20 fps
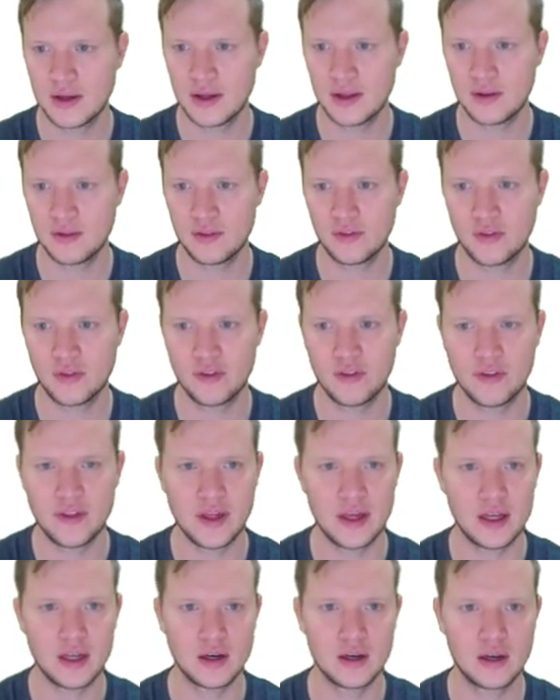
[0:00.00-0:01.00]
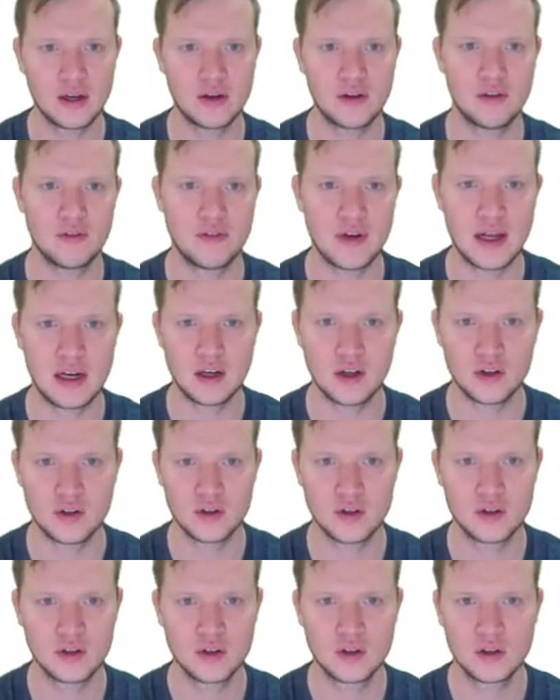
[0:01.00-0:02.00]
and then the value.
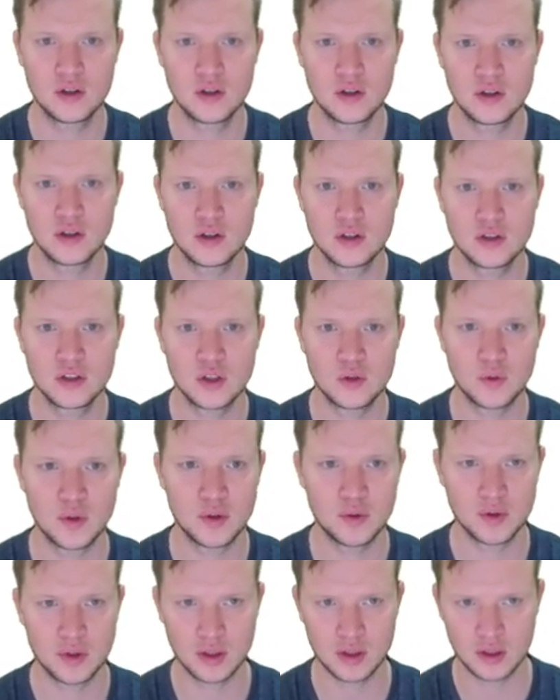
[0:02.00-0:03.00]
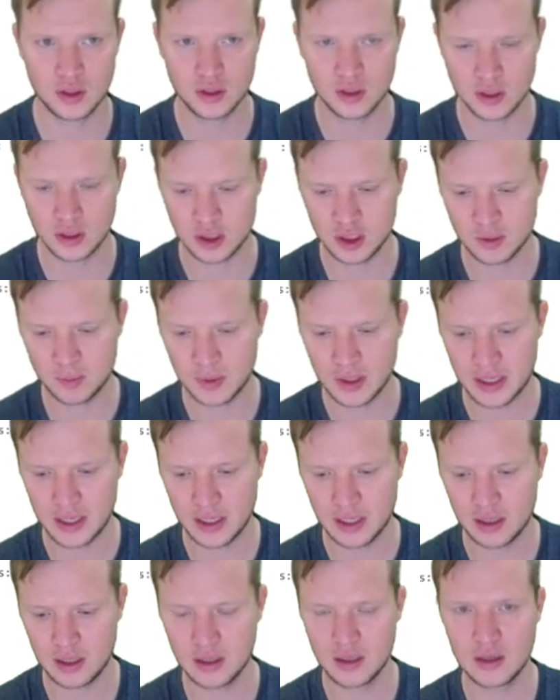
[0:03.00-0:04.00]
So we will
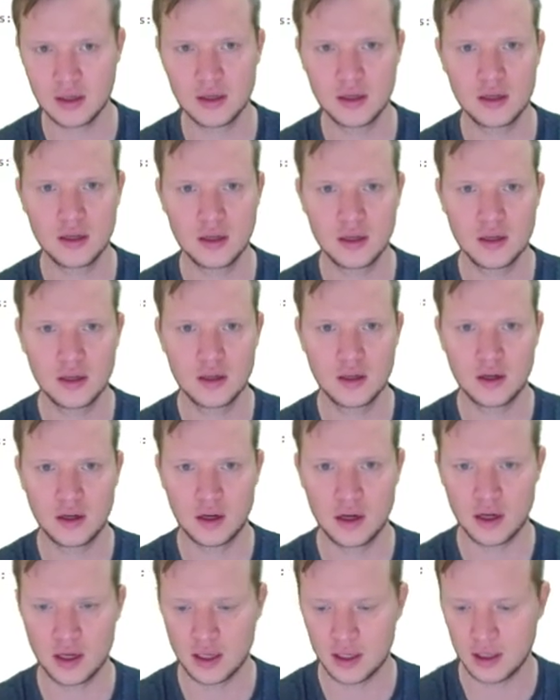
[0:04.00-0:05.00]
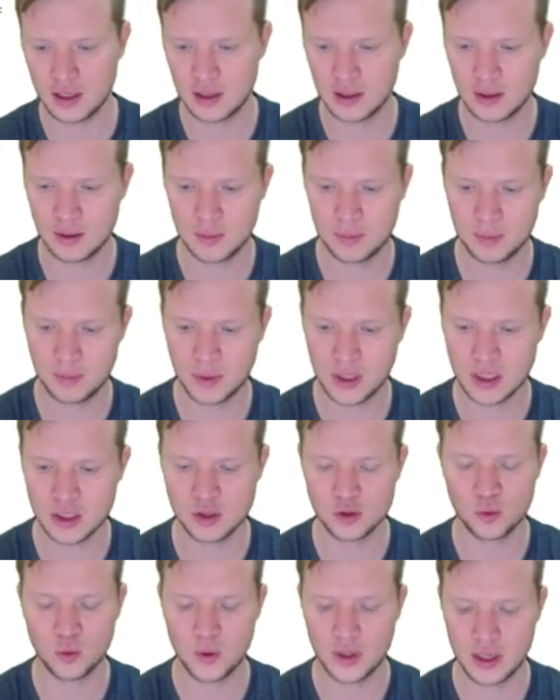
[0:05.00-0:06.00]
display I
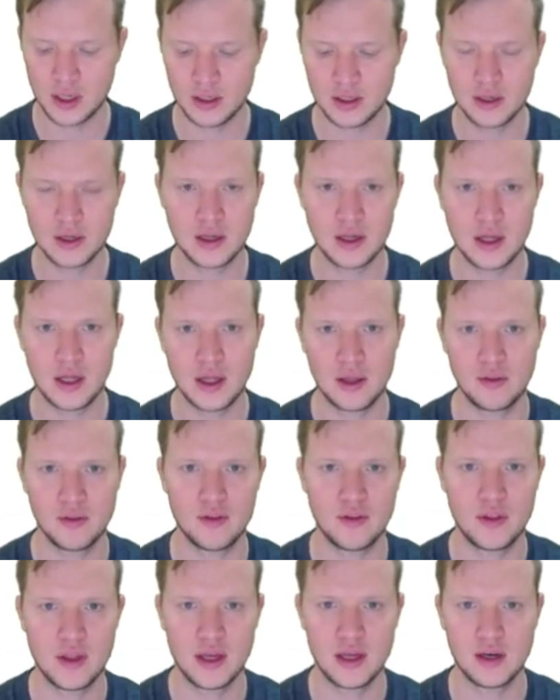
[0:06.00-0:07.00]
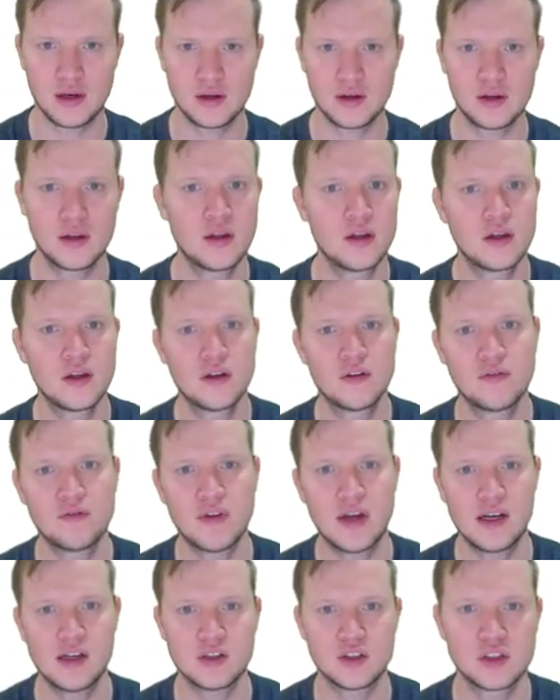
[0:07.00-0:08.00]
plus 1 and then
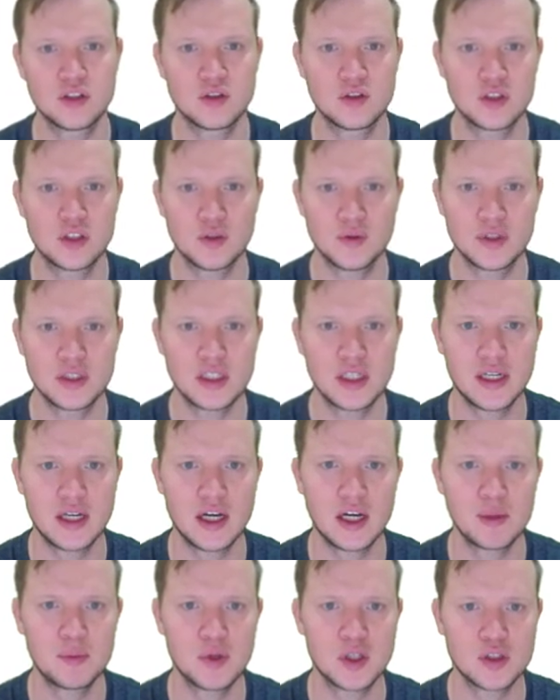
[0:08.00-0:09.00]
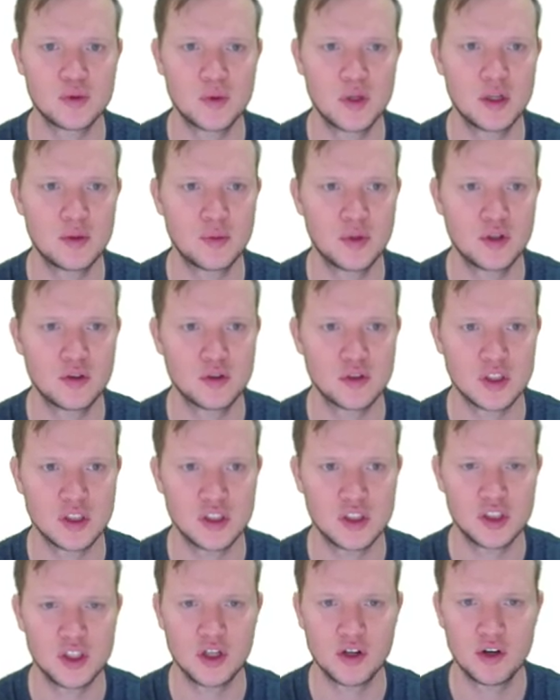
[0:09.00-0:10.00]
values. So we say i plus 1 because
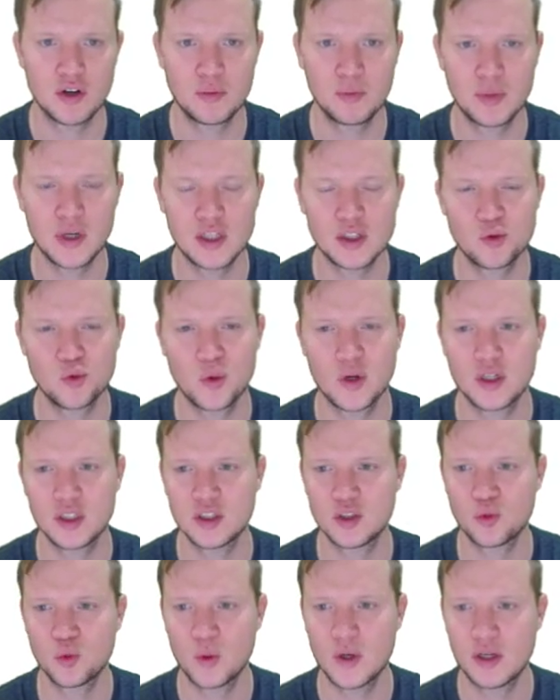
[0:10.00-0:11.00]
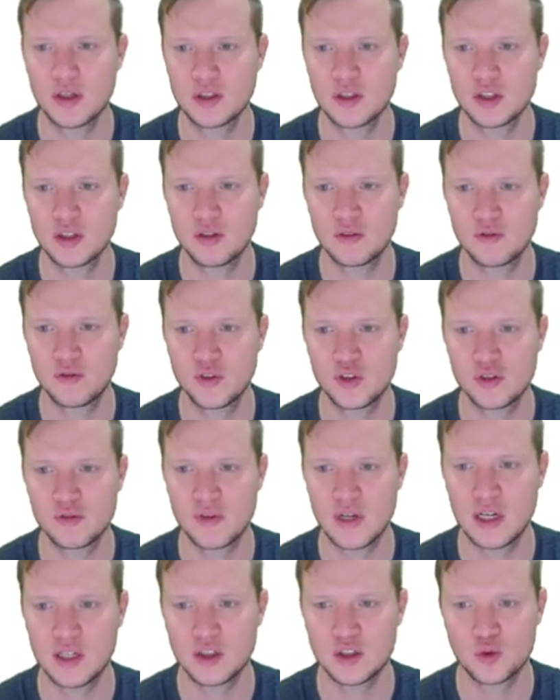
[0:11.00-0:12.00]
it's 0 plus 1 is 1. So the first
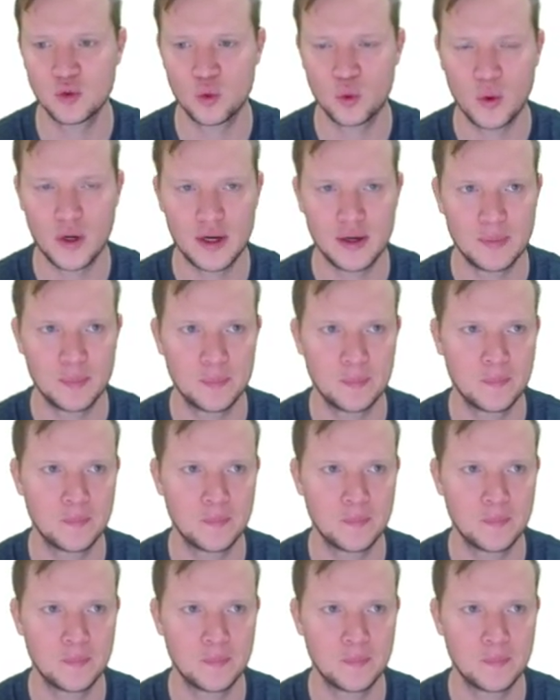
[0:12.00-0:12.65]
value is 1.